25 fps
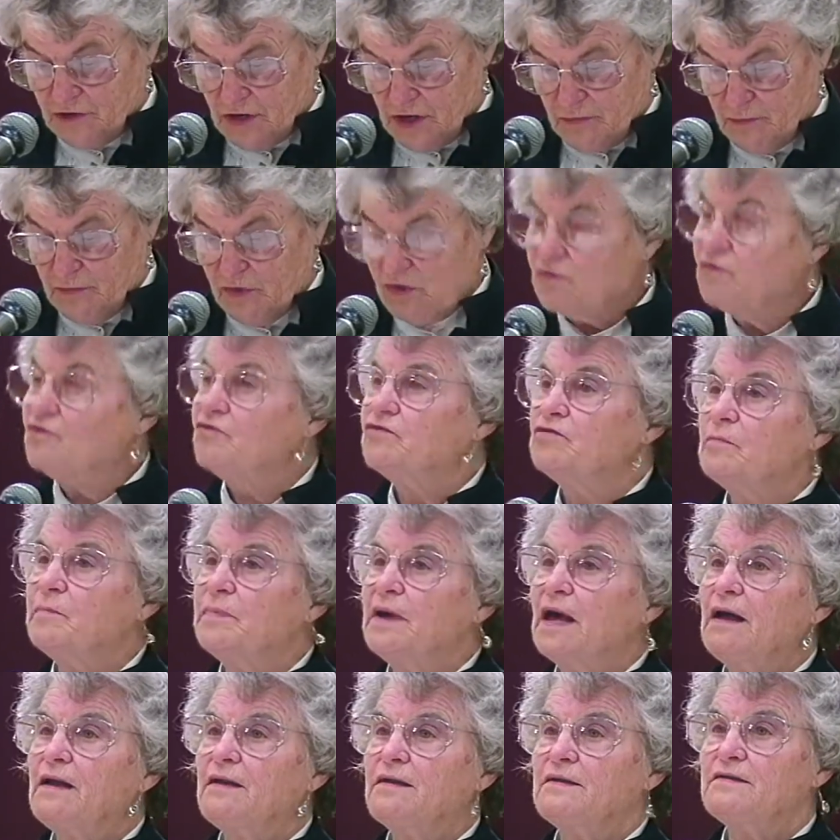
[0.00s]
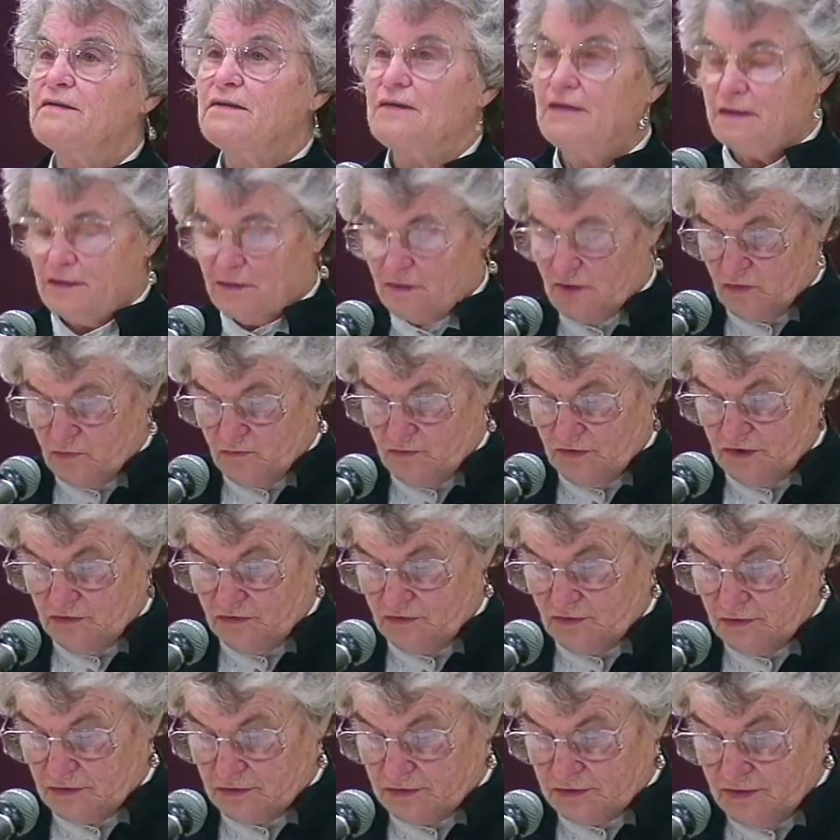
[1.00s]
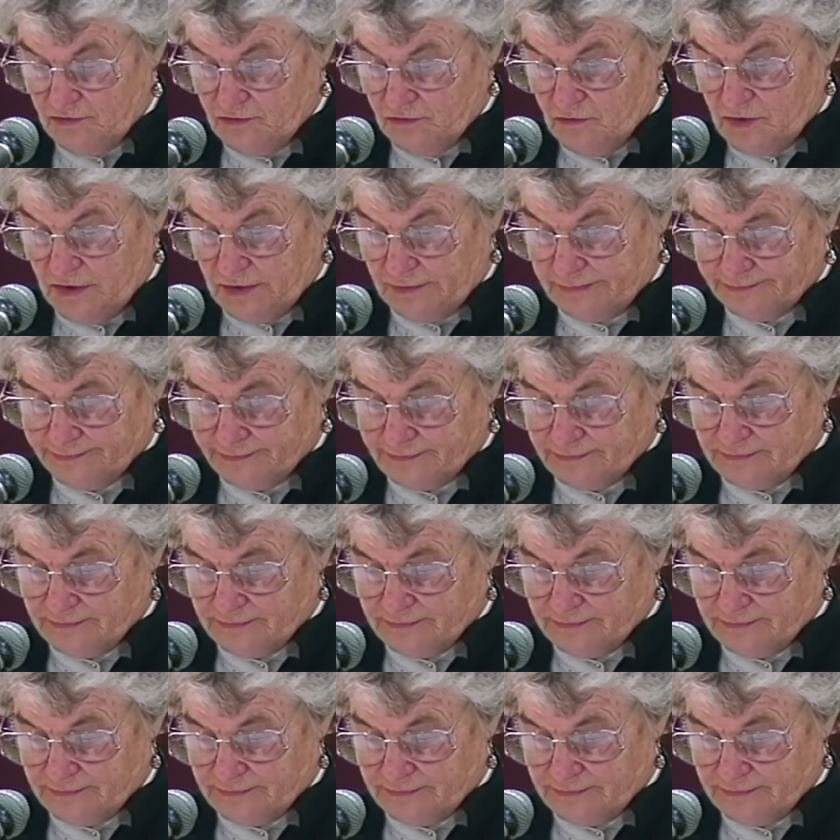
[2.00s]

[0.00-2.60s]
their municipality and their regional district.